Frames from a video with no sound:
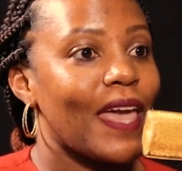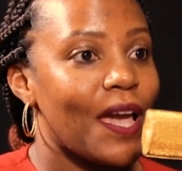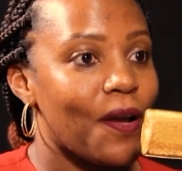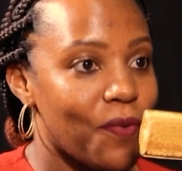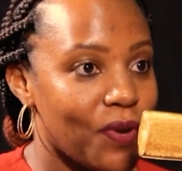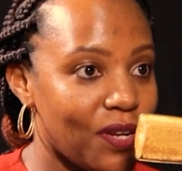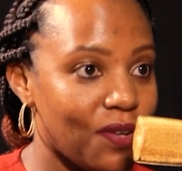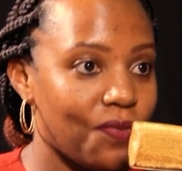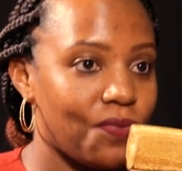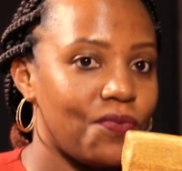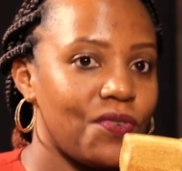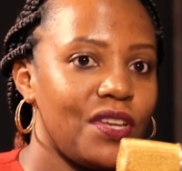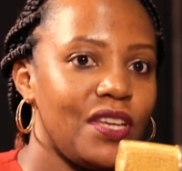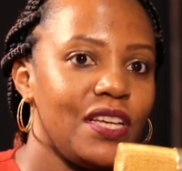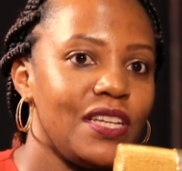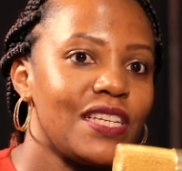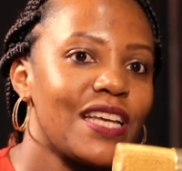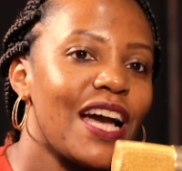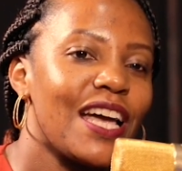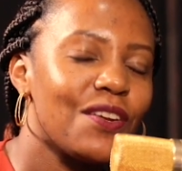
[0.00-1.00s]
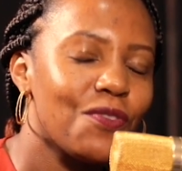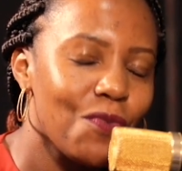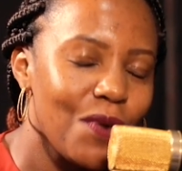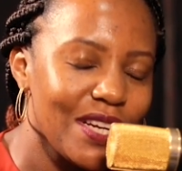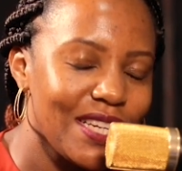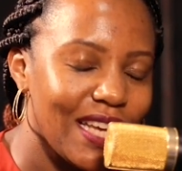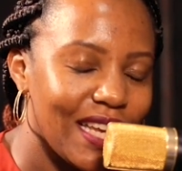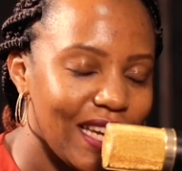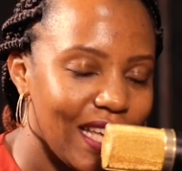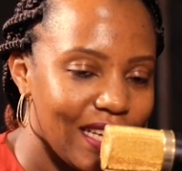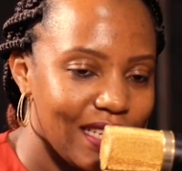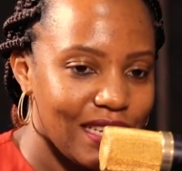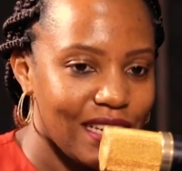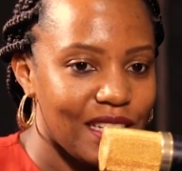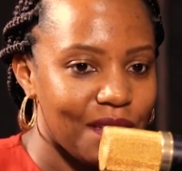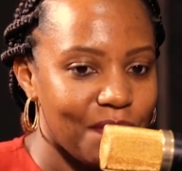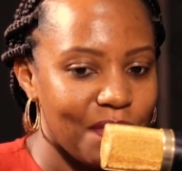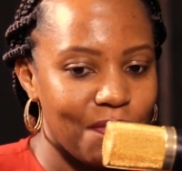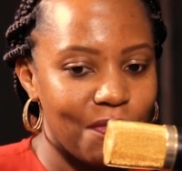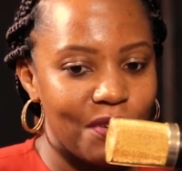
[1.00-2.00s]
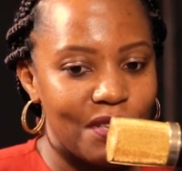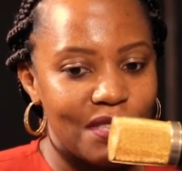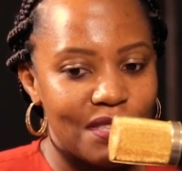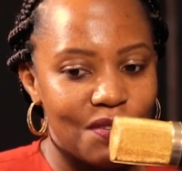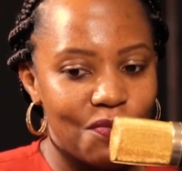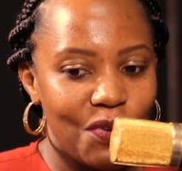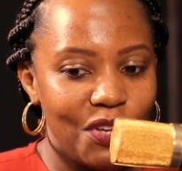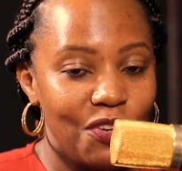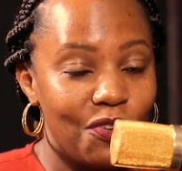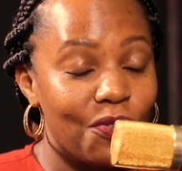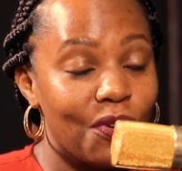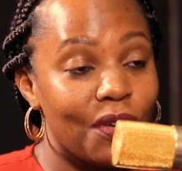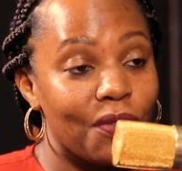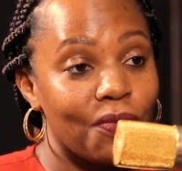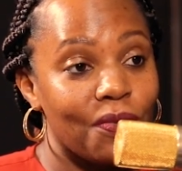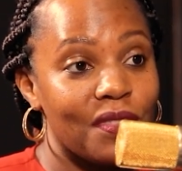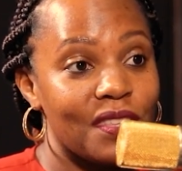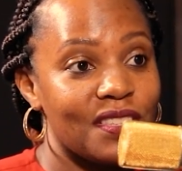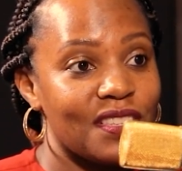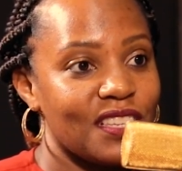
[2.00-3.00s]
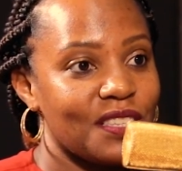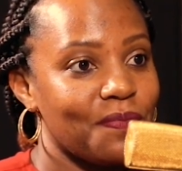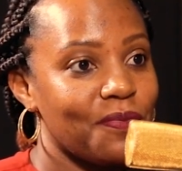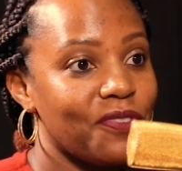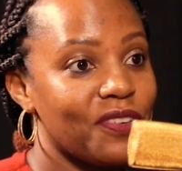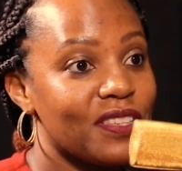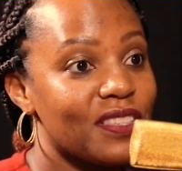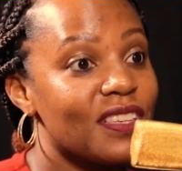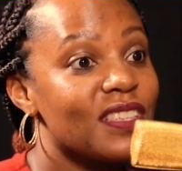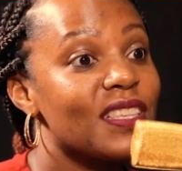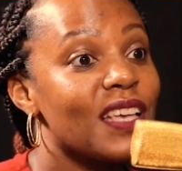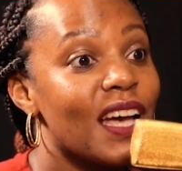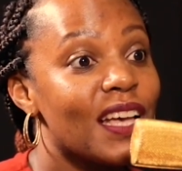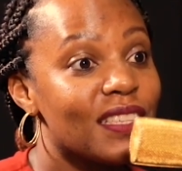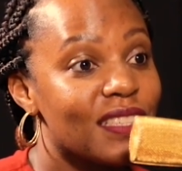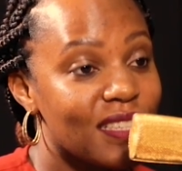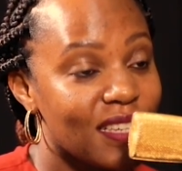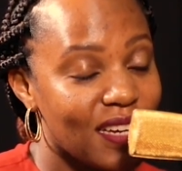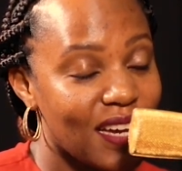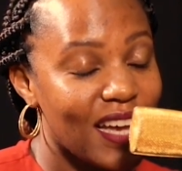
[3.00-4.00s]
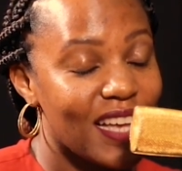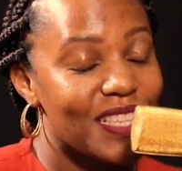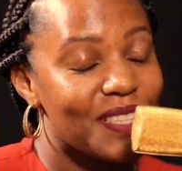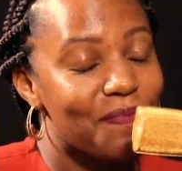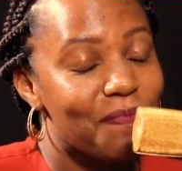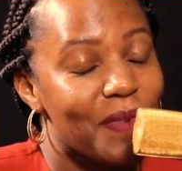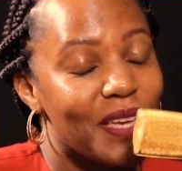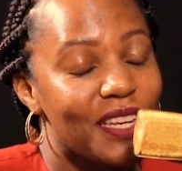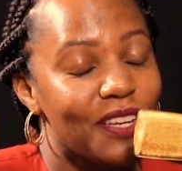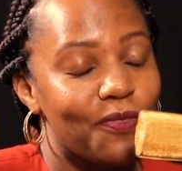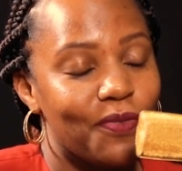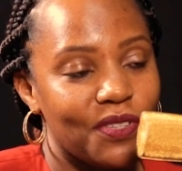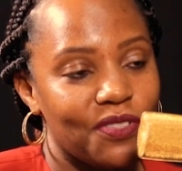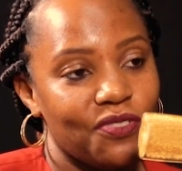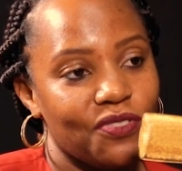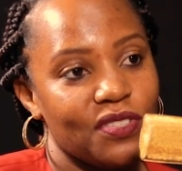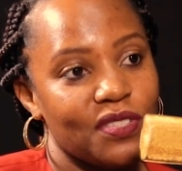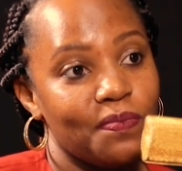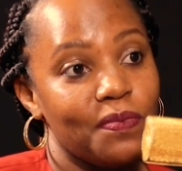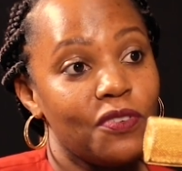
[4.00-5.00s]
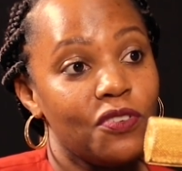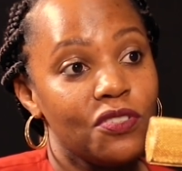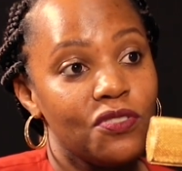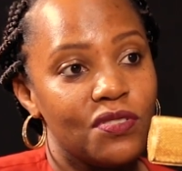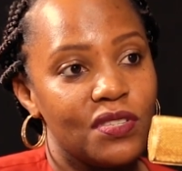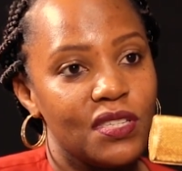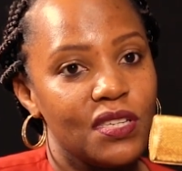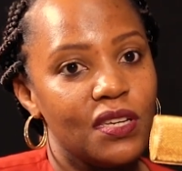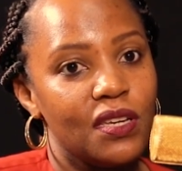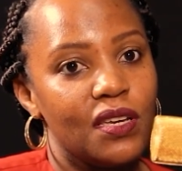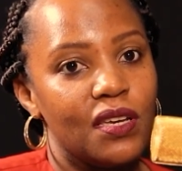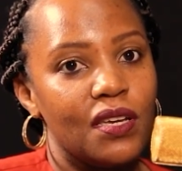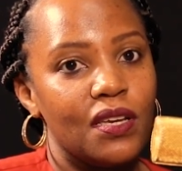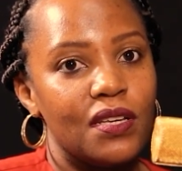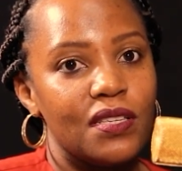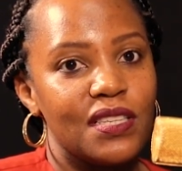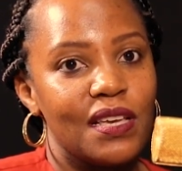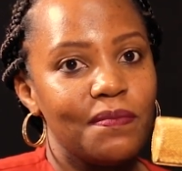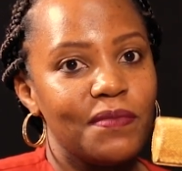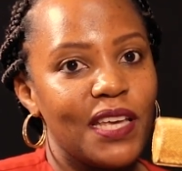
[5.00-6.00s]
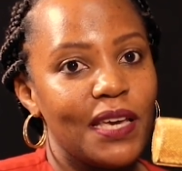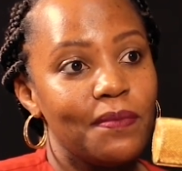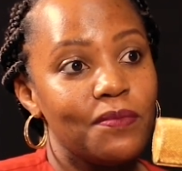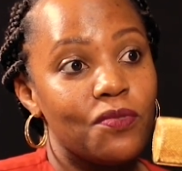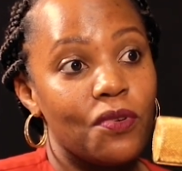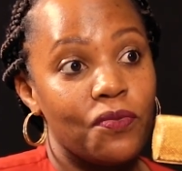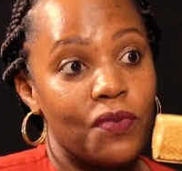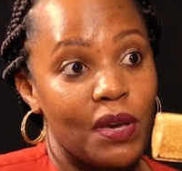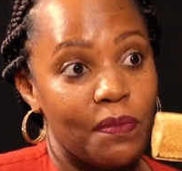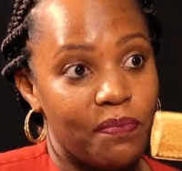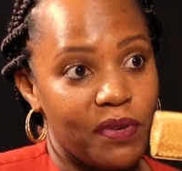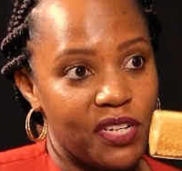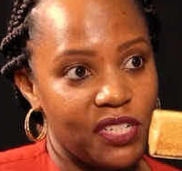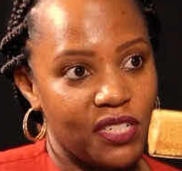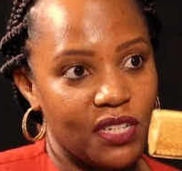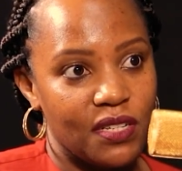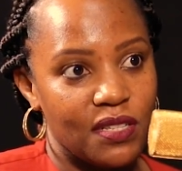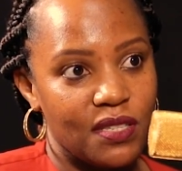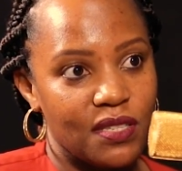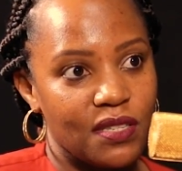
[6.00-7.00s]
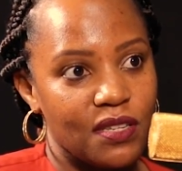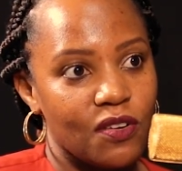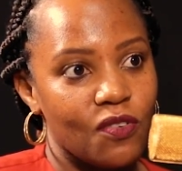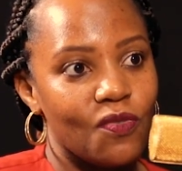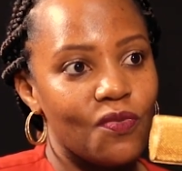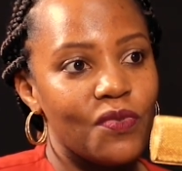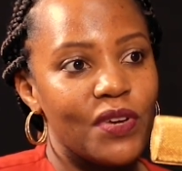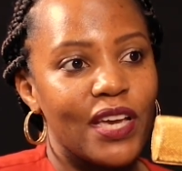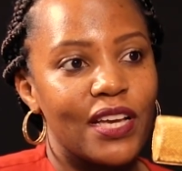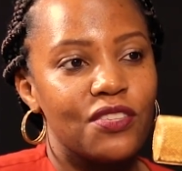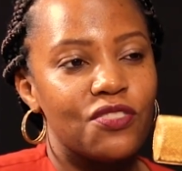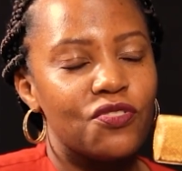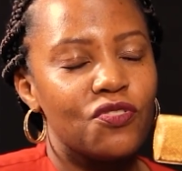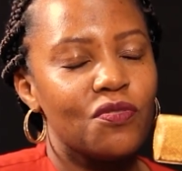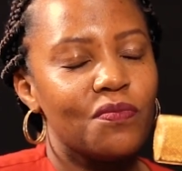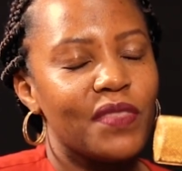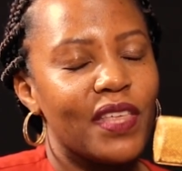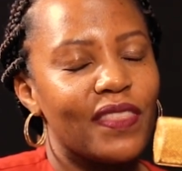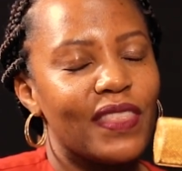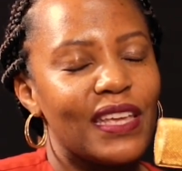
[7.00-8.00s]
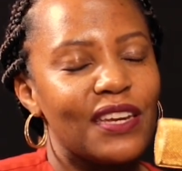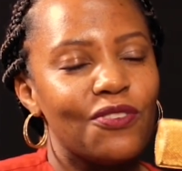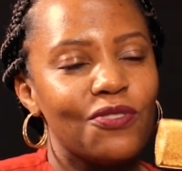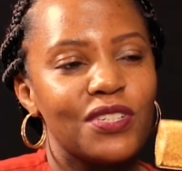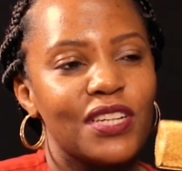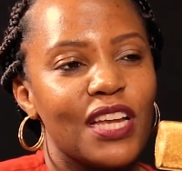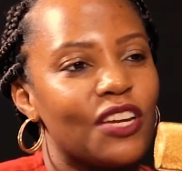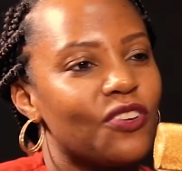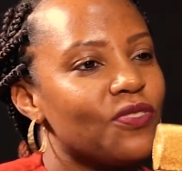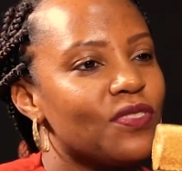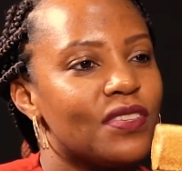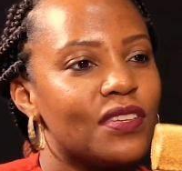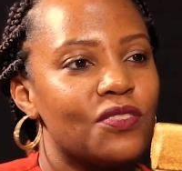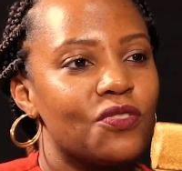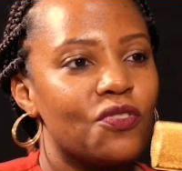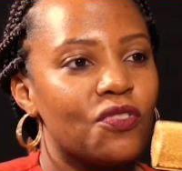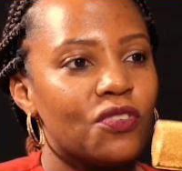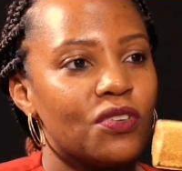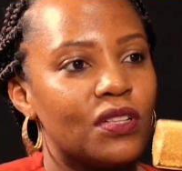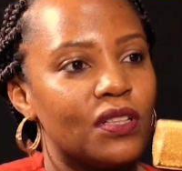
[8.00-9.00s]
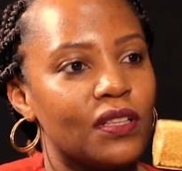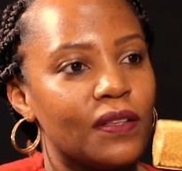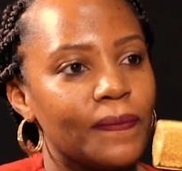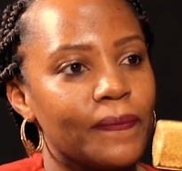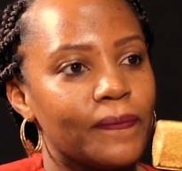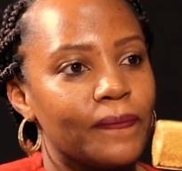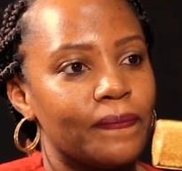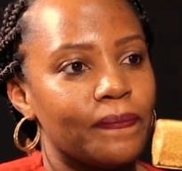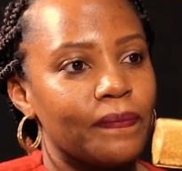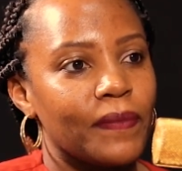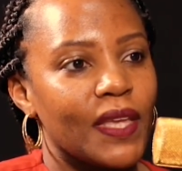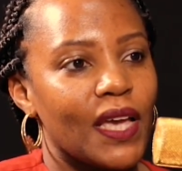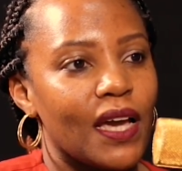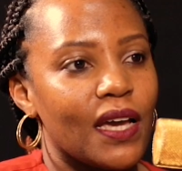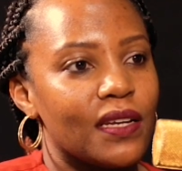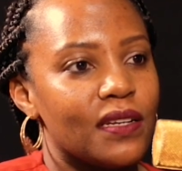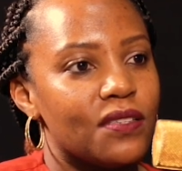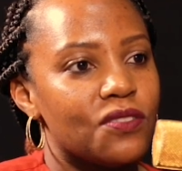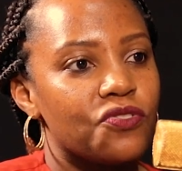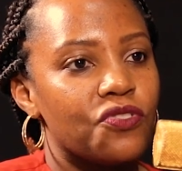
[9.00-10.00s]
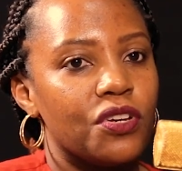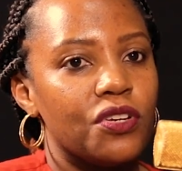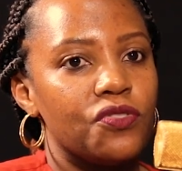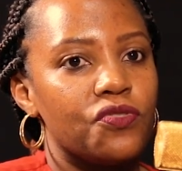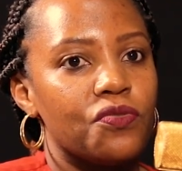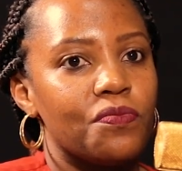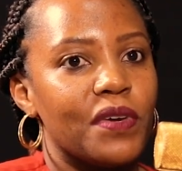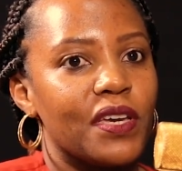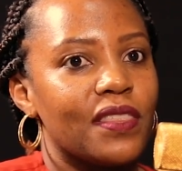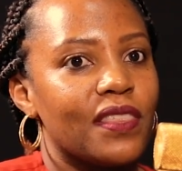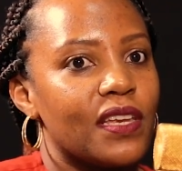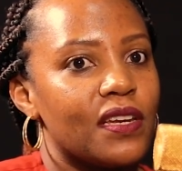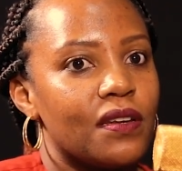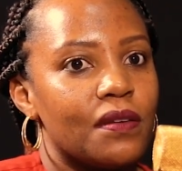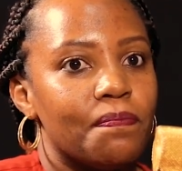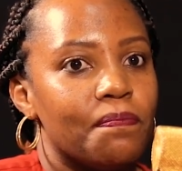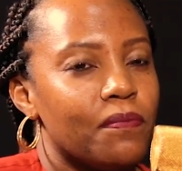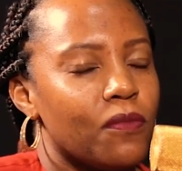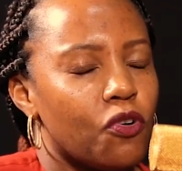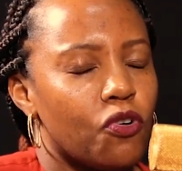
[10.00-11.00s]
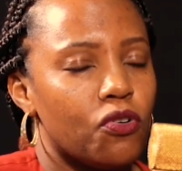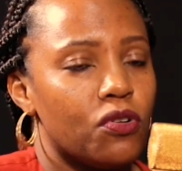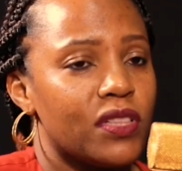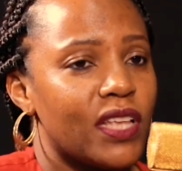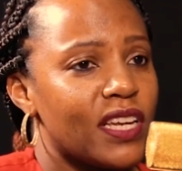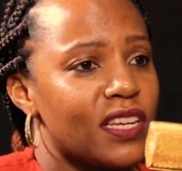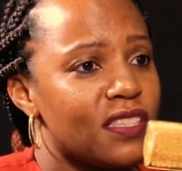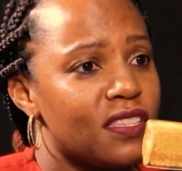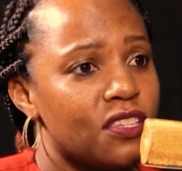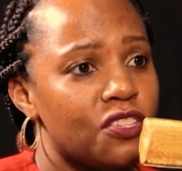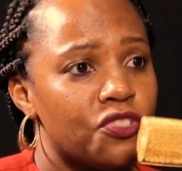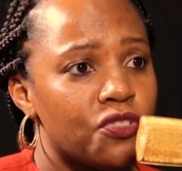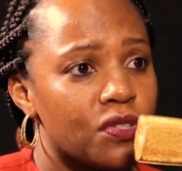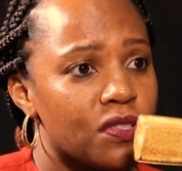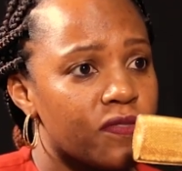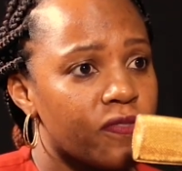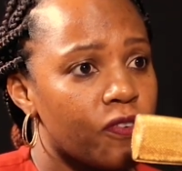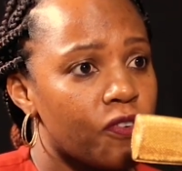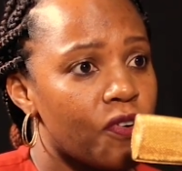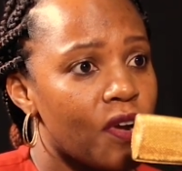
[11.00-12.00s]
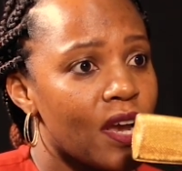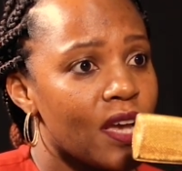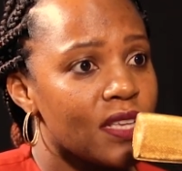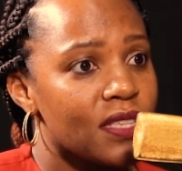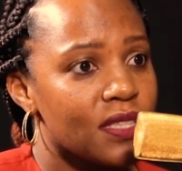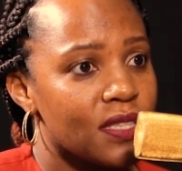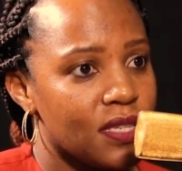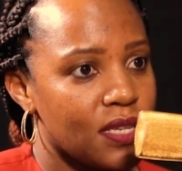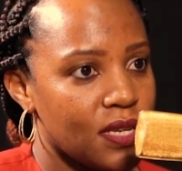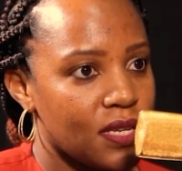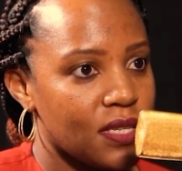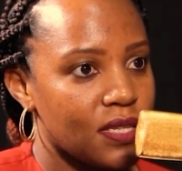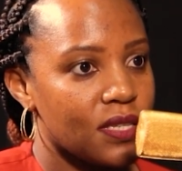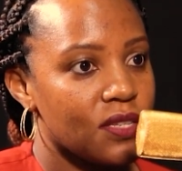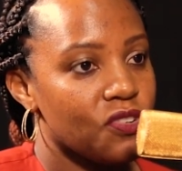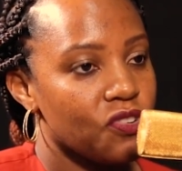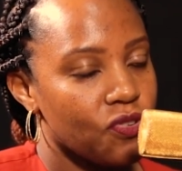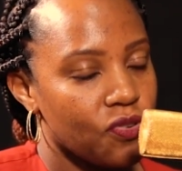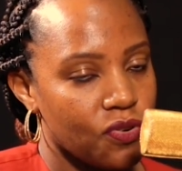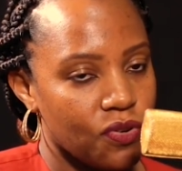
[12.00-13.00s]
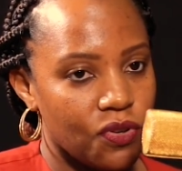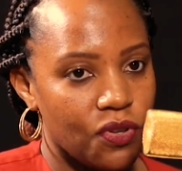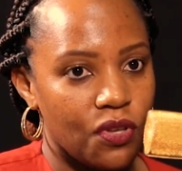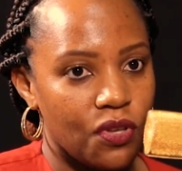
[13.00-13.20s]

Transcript: I went through it. And what I like telling people is, when you're going through these experiences, ask as many questions. Because you see, sometimes when we are patients, we assume that the doctor knows it all and is going to make all the decisions for us. Yes, no.